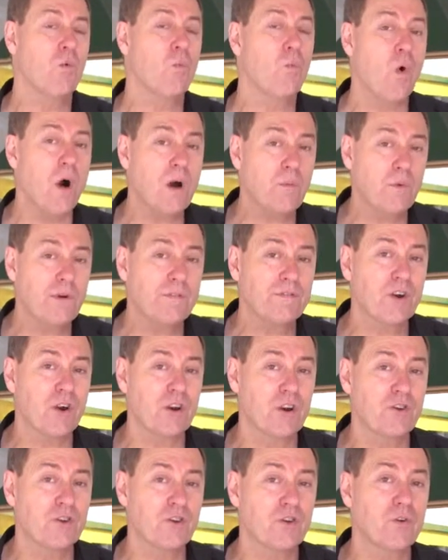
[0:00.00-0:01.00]
What we've got
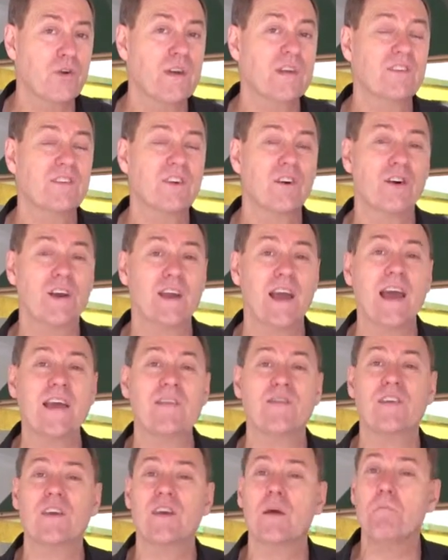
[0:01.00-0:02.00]
to do is
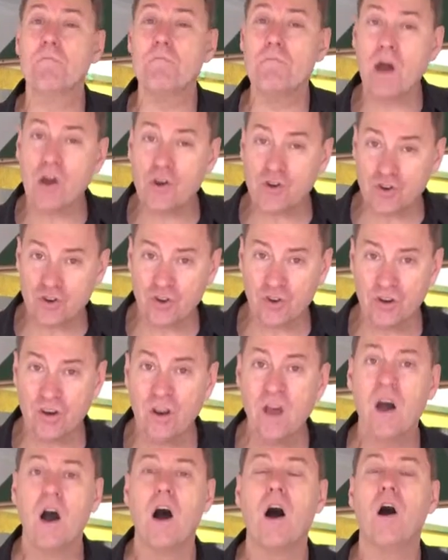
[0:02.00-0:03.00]
create the emotion
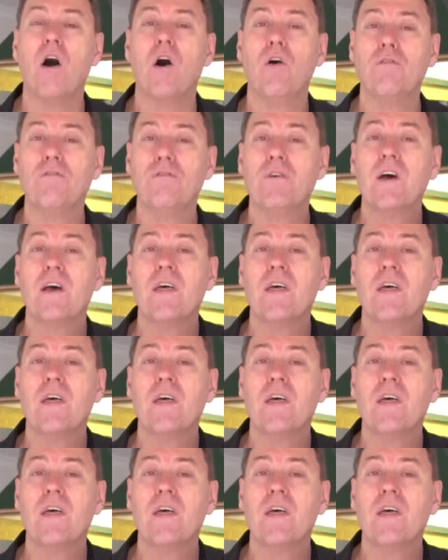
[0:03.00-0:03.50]
of